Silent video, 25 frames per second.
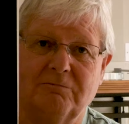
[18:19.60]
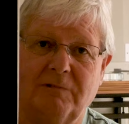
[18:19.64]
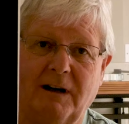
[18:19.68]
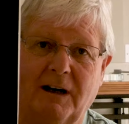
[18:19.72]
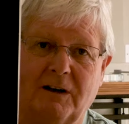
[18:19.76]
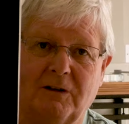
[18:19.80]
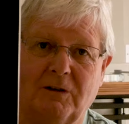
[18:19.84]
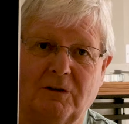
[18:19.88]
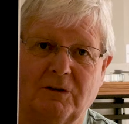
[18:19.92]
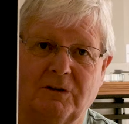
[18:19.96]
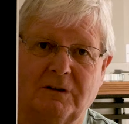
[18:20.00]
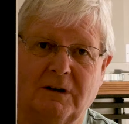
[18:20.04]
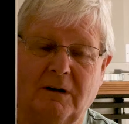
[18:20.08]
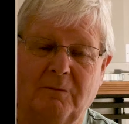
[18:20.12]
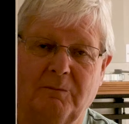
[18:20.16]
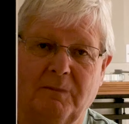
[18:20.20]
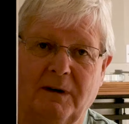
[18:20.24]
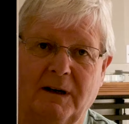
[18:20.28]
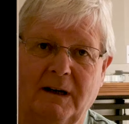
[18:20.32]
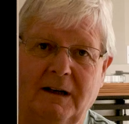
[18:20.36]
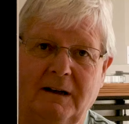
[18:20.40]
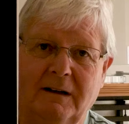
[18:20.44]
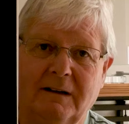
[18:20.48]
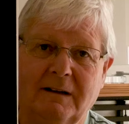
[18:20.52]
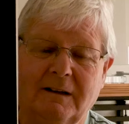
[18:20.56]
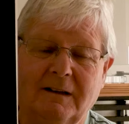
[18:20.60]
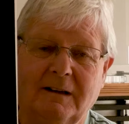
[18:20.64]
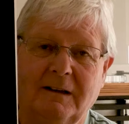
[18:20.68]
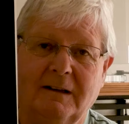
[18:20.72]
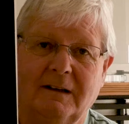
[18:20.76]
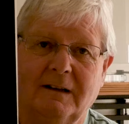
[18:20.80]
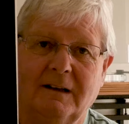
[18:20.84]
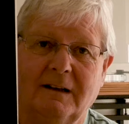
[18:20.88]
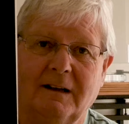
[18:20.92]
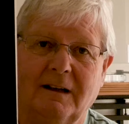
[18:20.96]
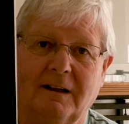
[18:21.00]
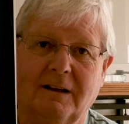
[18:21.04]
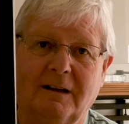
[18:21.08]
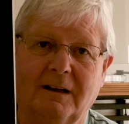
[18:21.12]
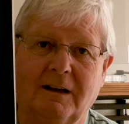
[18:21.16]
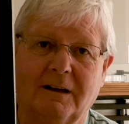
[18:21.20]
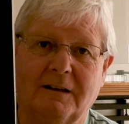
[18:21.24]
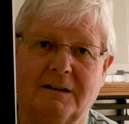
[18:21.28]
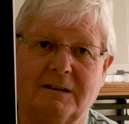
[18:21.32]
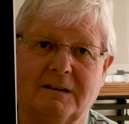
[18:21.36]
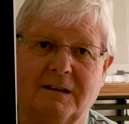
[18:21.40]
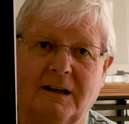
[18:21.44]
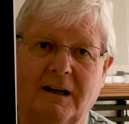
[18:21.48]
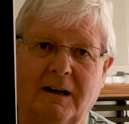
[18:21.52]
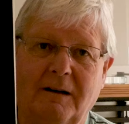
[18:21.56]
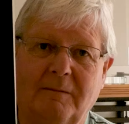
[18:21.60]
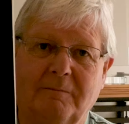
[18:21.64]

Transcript: record company that